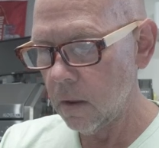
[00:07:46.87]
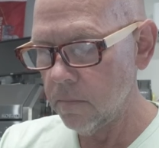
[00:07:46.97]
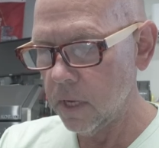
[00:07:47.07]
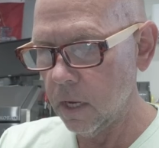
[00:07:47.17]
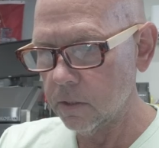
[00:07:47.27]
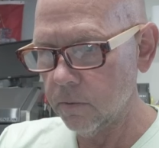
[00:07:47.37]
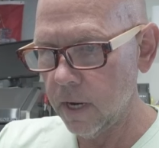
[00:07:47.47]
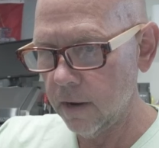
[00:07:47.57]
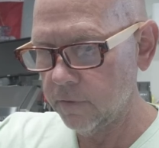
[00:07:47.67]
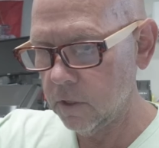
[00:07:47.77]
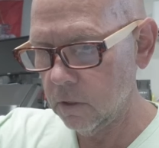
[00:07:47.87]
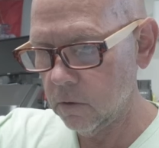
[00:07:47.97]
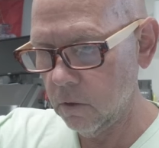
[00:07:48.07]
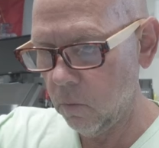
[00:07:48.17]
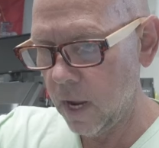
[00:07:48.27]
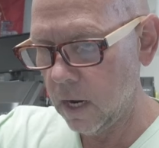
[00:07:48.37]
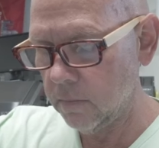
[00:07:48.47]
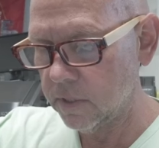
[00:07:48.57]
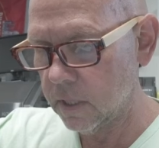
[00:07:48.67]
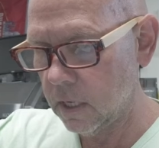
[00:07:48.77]
because we have 2. The way
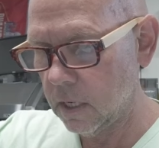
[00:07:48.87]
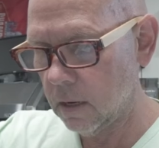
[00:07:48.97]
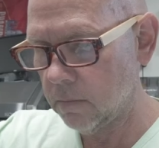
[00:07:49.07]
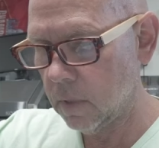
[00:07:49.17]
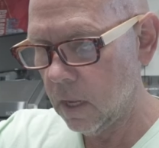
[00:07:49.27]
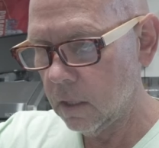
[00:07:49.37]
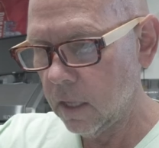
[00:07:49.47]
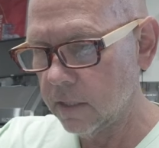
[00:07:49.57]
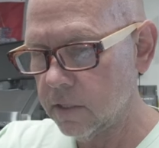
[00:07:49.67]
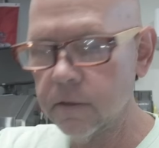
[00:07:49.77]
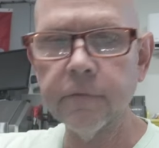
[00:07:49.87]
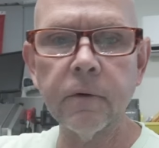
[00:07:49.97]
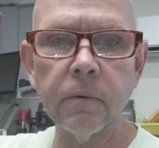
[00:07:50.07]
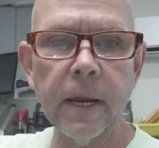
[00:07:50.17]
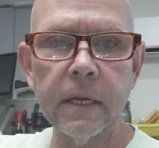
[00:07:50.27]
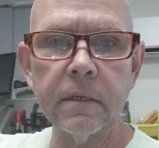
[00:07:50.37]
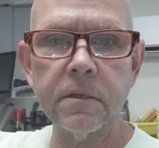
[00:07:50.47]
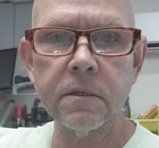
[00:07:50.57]
I'm setting up, lots of different RAID